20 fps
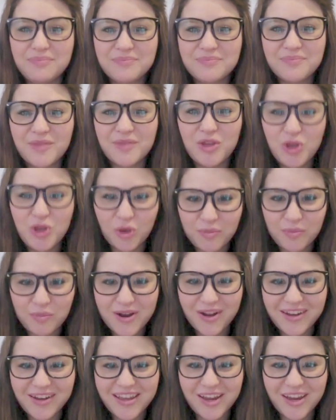you'll meet
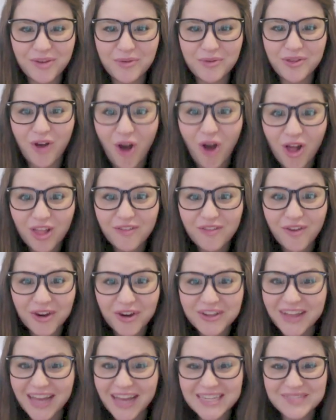on here with all of our
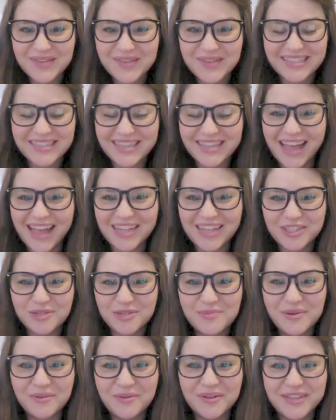classmates, and that should
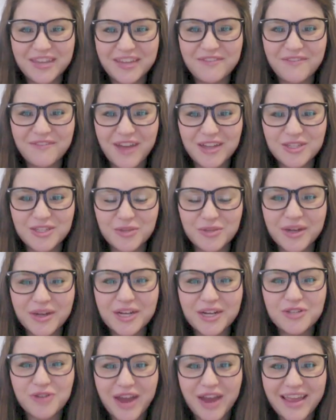be really fun. So we're going to
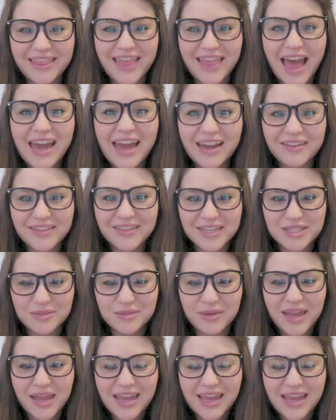try that out this
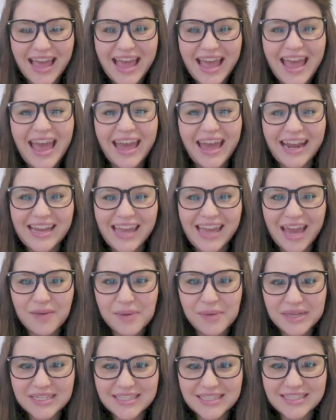week, and I can't
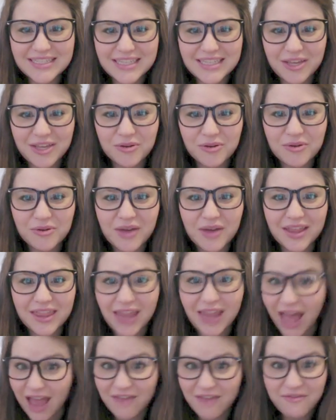wait to see you
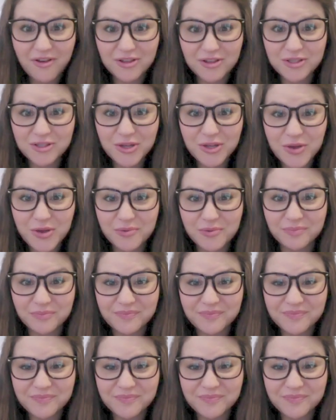live on Zoom.